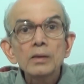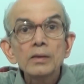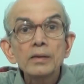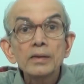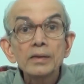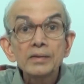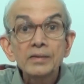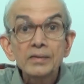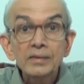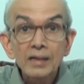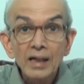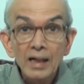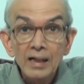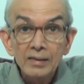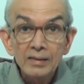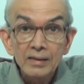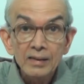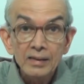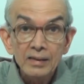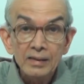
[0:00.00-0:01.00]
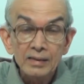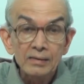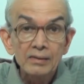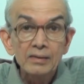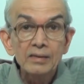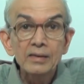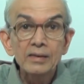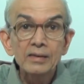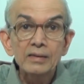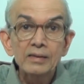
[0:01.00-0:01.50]

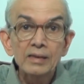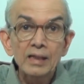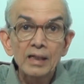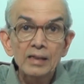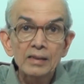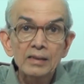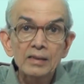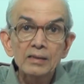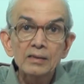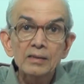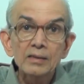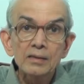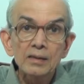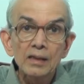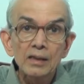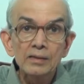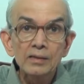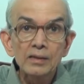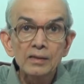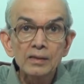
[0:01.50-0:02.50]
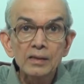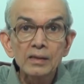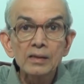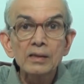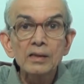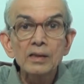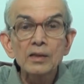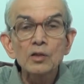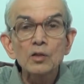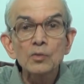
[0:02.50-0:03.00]
Discharges is
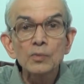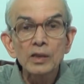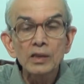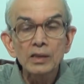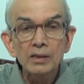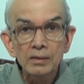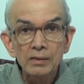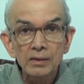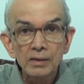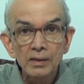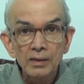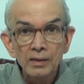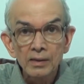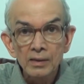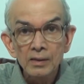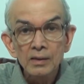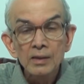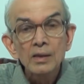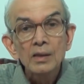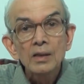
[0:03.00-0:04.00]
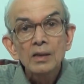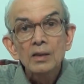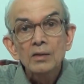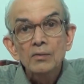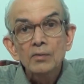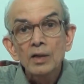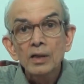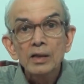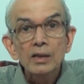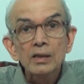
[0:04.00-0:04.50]
another thing to be considered.
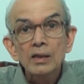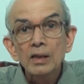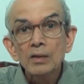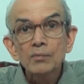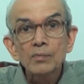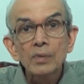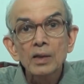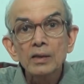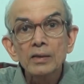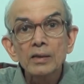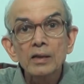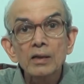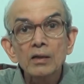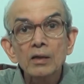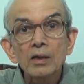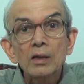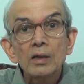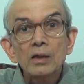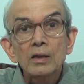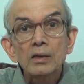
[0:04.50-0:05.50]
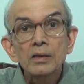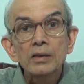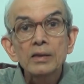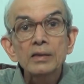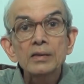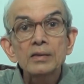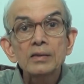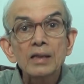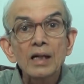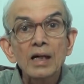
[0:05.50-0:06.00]
For example, the
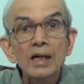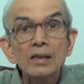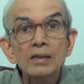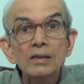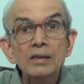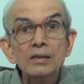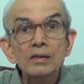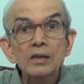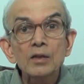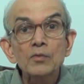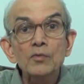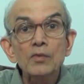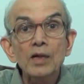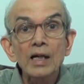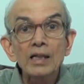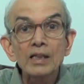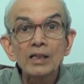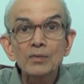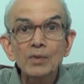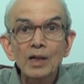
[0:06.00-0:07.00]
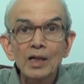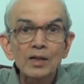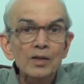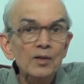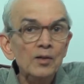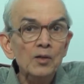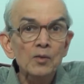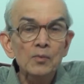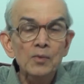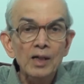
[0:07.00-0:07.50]
discharges of
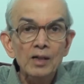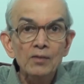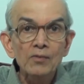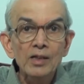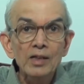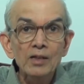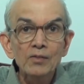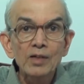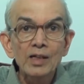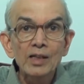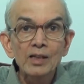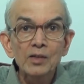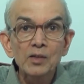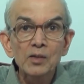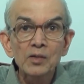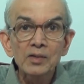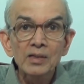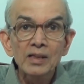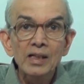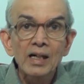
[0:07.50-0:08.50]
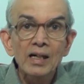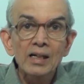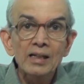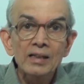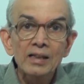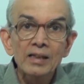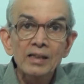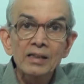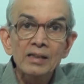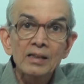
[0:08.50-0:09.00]
Calibacrom are very well known. They are
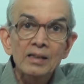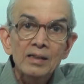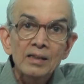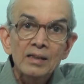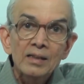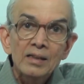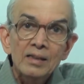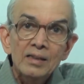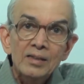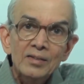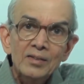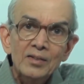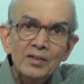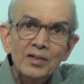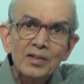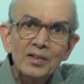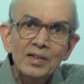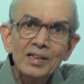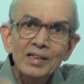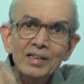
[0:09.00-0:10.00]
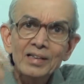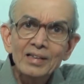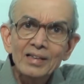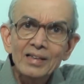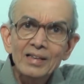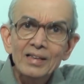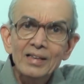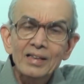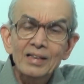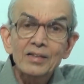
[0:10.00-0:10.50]
like
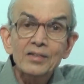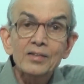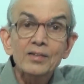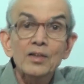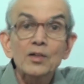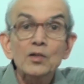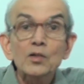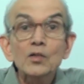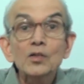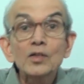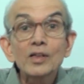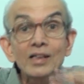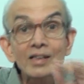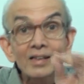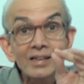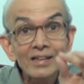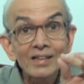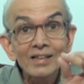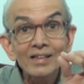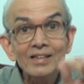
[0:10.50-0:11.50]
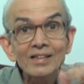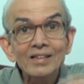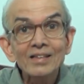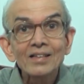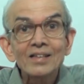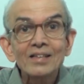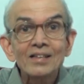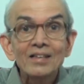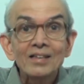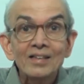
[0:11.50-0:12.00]
stingy. It's not only thick,
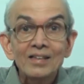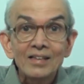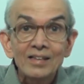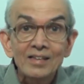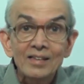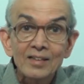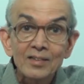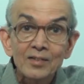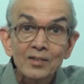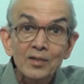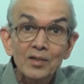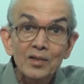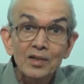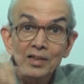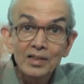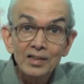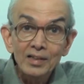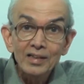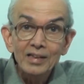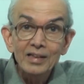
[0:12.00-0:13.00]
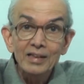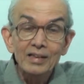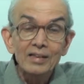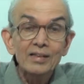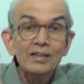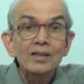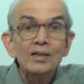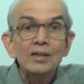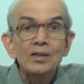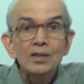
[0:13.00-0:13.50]
it is
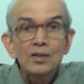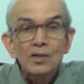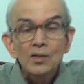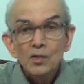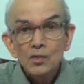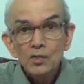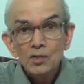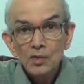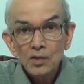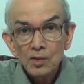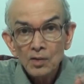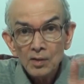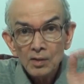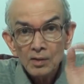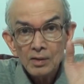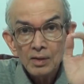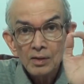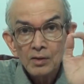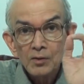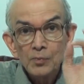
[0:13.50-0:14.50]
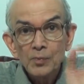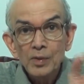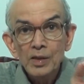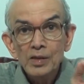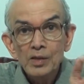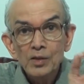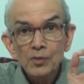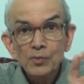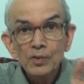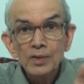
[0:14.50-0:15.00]
stringy. So a
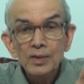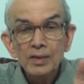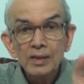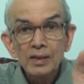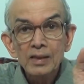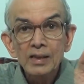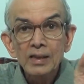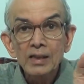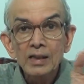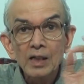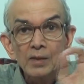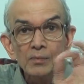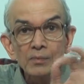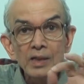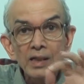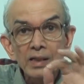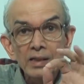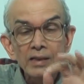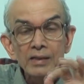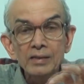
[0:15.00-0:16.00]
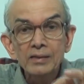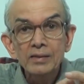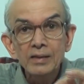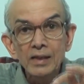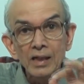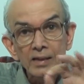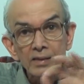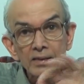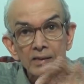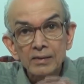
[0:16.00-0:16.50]
specificity of that
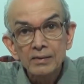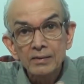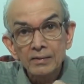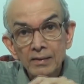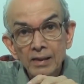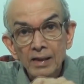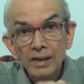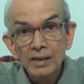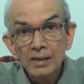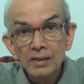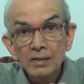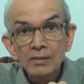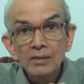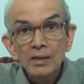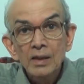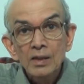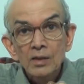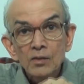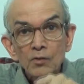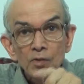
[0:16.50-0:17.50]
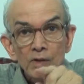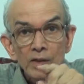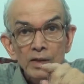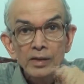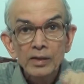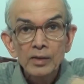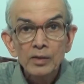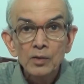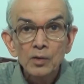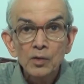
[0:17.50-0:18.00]
discharge itself will
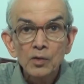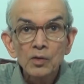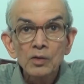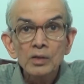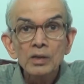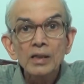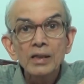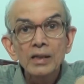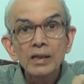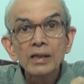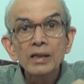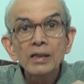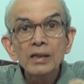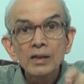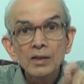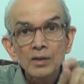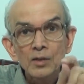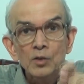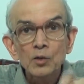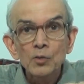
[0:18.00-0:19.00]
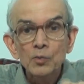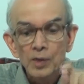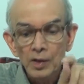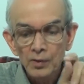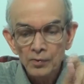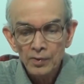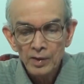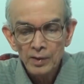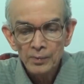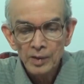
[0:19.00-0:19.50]
denote a group
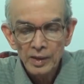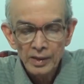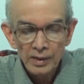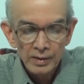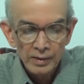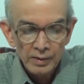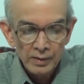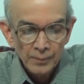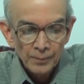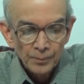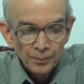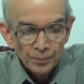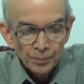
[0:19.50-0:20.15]
of remedies.